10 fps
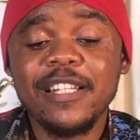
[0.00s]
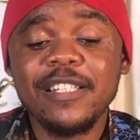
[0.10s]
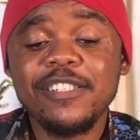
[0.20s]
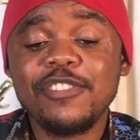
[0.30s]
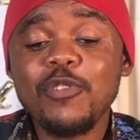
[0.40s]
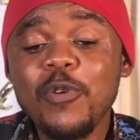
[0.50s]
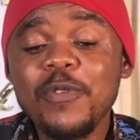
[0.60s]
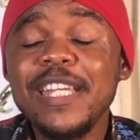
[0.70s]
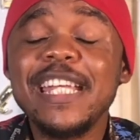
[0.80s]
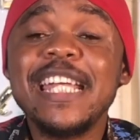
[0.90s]
story
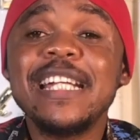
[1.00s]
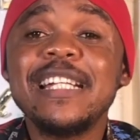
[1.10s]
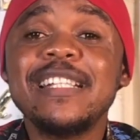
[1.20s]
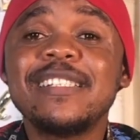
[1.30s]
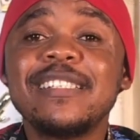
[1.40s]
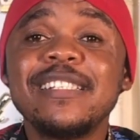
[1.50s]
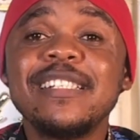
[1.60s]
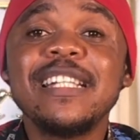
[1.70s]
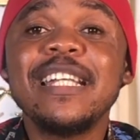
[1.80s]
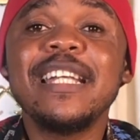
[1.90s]
is
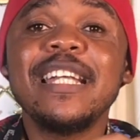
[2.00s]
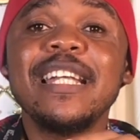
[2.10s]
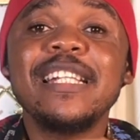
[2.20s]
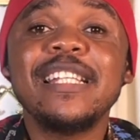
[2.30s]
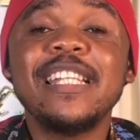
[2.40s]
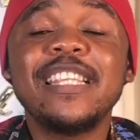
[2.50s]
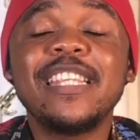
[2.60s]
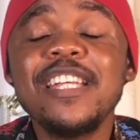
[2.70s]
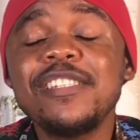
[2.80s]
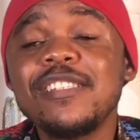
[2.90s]

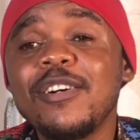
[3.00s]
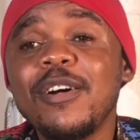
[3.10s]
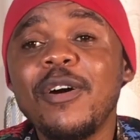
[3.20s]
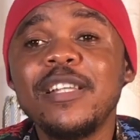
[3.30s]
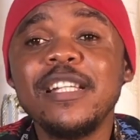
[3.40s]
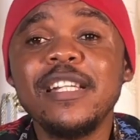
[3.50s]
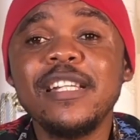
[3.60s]
the